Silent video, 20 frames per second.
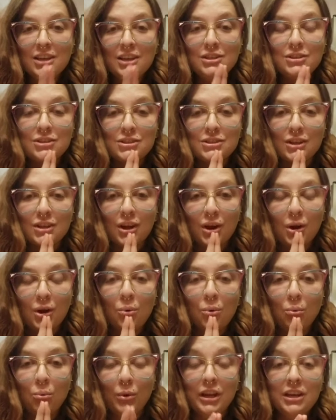
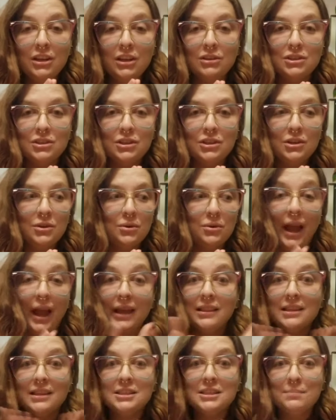So when you do,
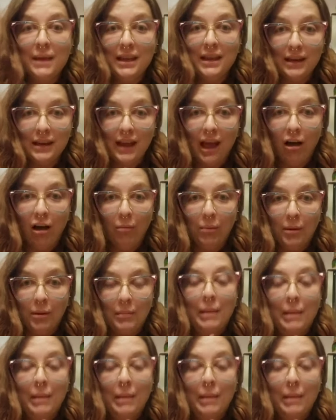hey, let's make an album.